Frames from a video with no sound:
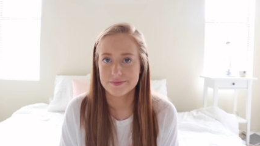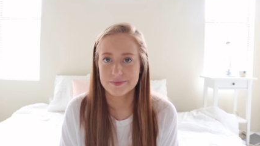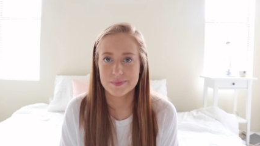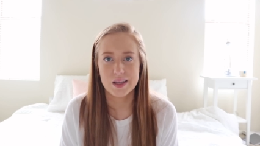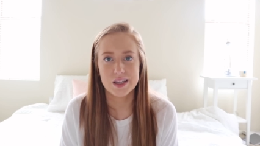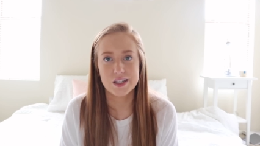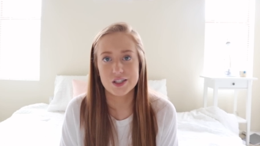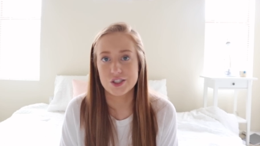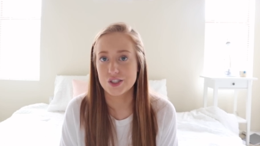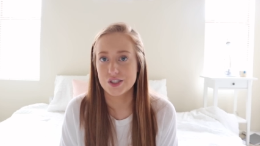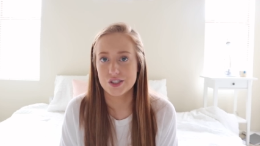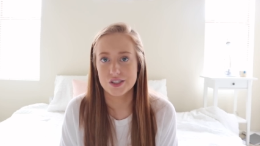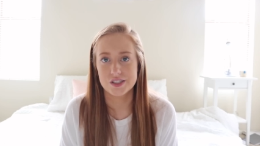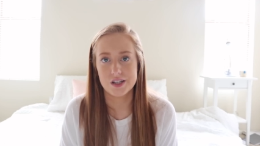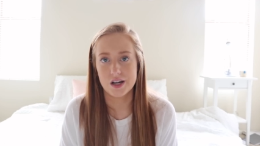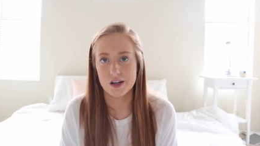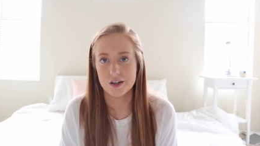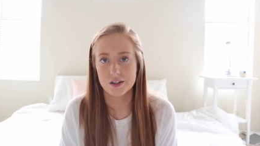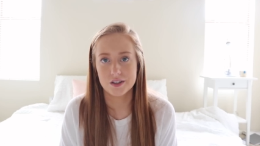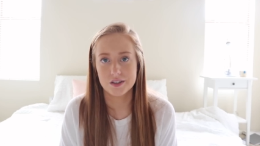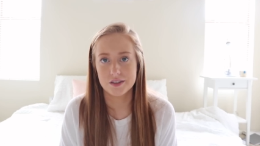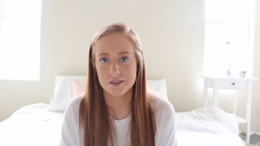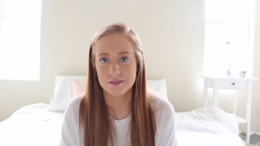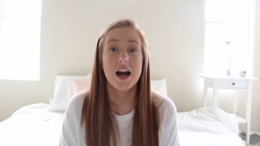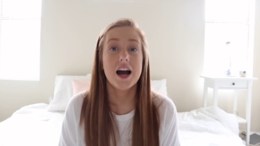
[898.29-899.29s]
it's just not
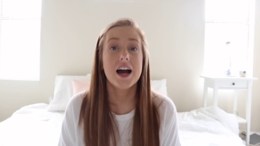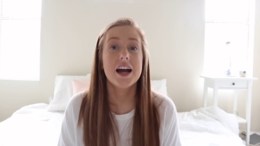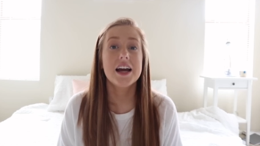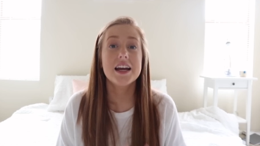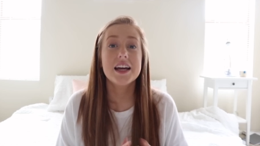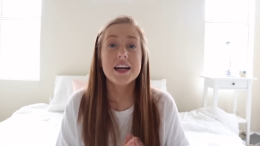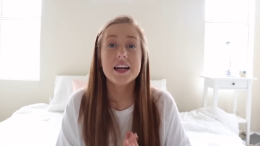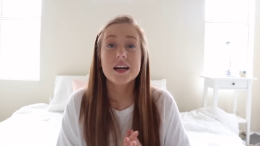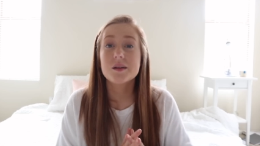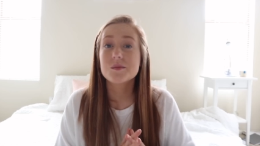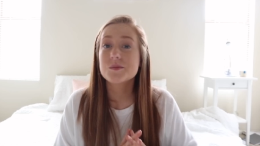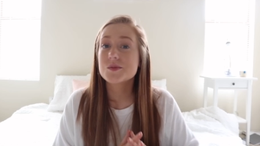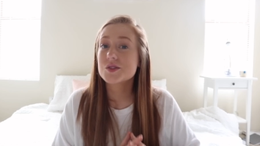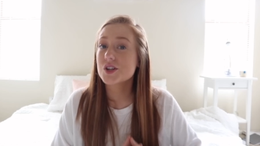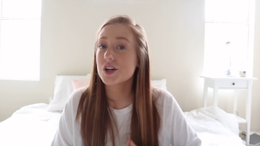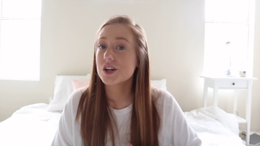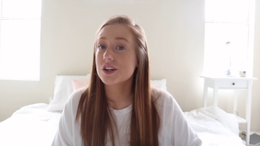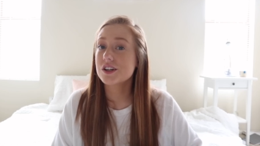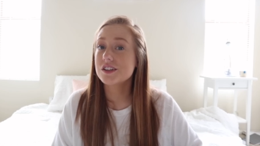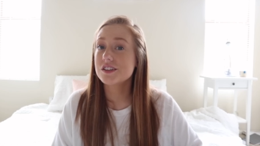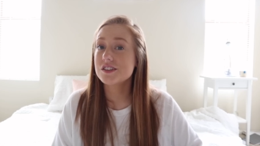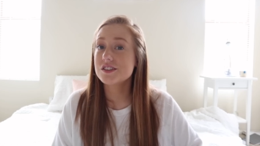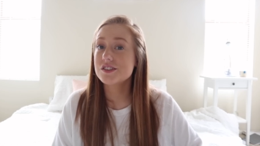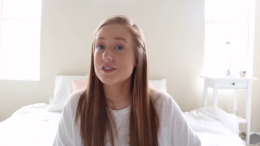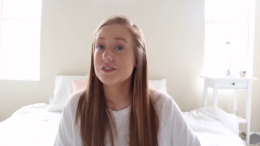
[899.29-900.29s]
good. I am
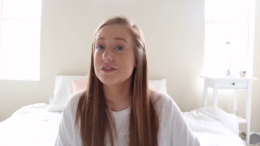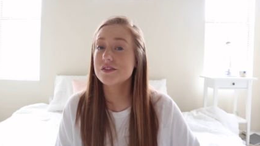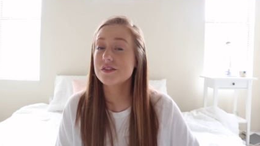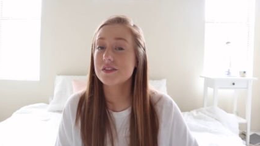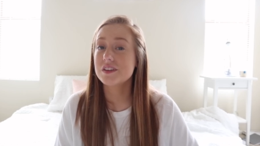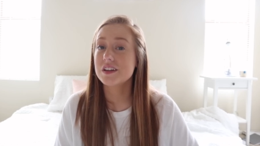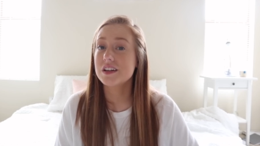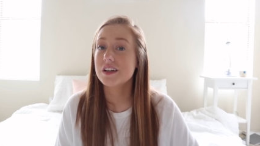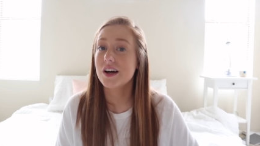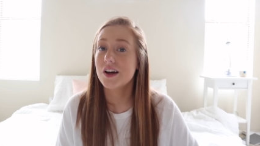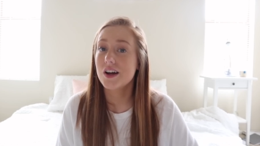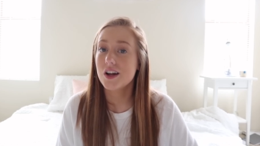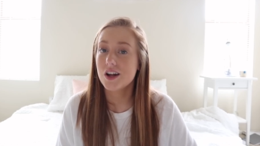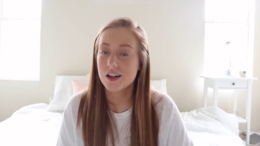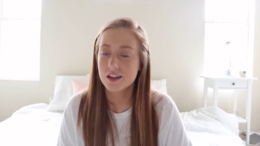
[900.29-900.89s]
starting to feel